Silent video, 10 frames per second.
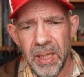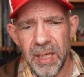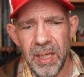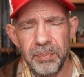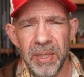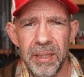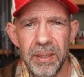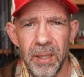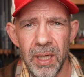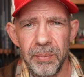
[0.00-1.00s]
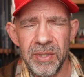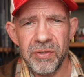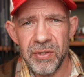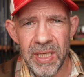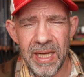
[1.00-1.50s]
Uh, but I would
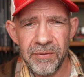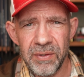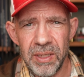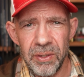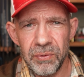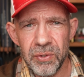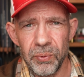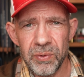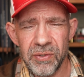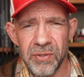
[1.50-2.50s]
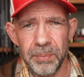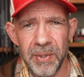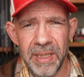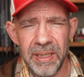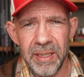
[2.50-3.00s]
suggest that you talk to
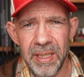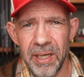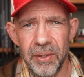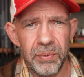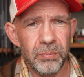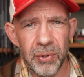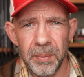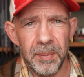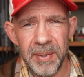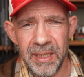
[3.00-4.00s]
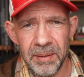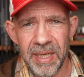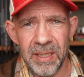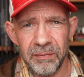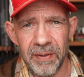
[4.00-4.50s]
someone in the know, probably the
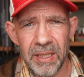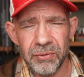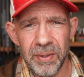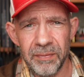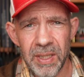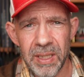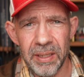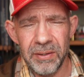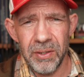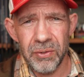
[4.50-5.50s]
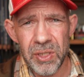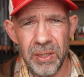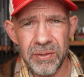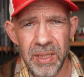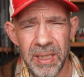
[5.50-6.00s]
manufacturer of the gun you're
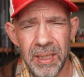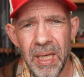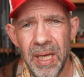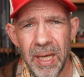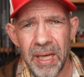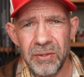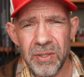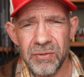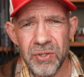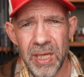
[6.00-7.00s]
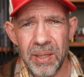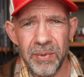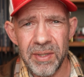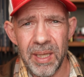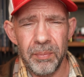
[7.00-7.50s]
shooting, and just check
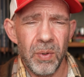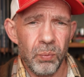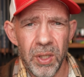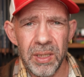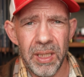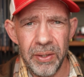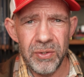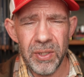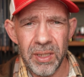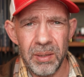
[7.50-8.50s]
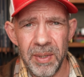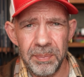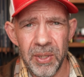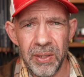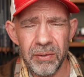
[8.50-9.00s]
with them what load you're going to be
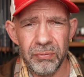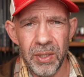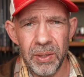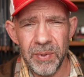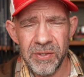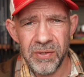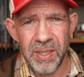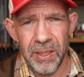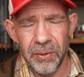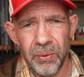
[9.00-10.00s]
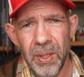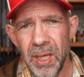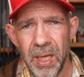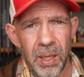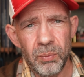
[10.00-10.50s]
putting through it with steel
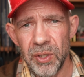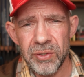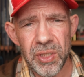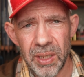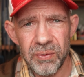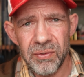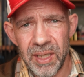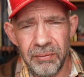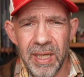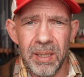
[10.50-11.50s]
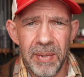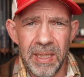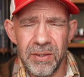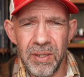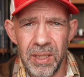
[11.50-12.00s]
and what chokes they
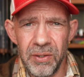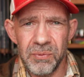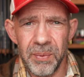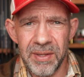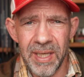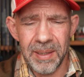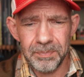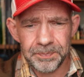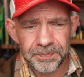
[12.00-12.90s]
recommend to use with that.